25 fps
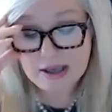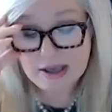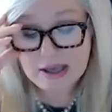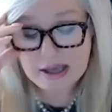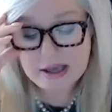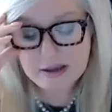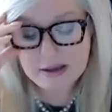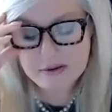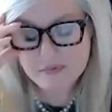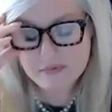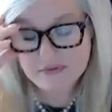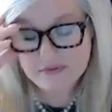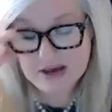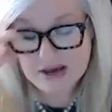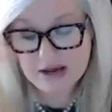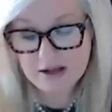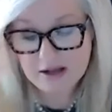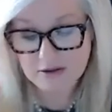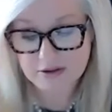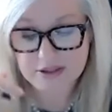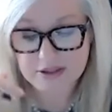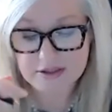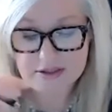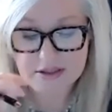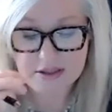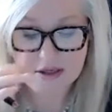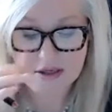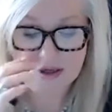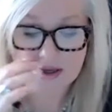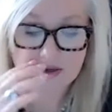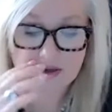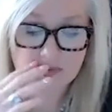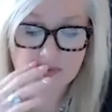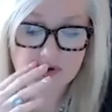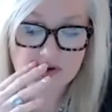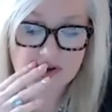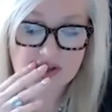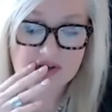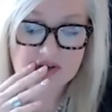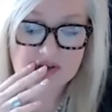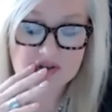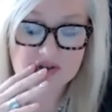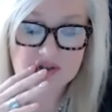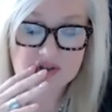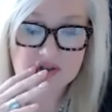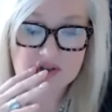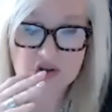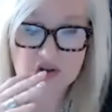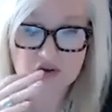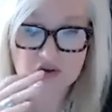a valid, or that you
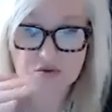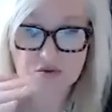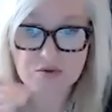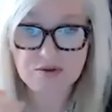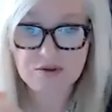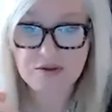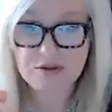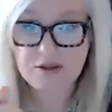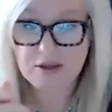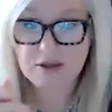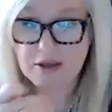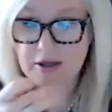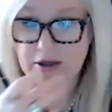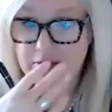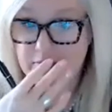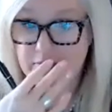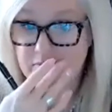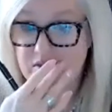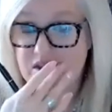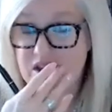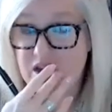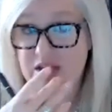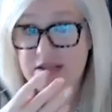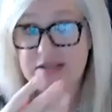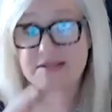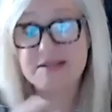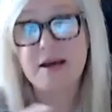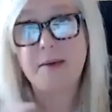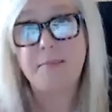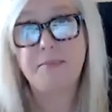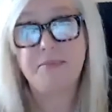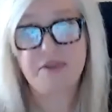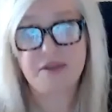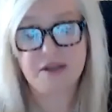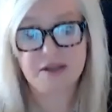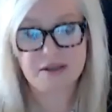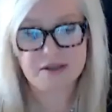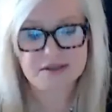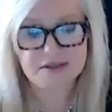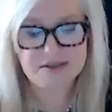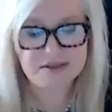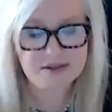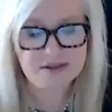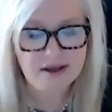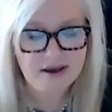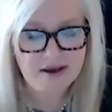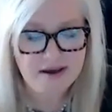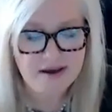do, they accept this.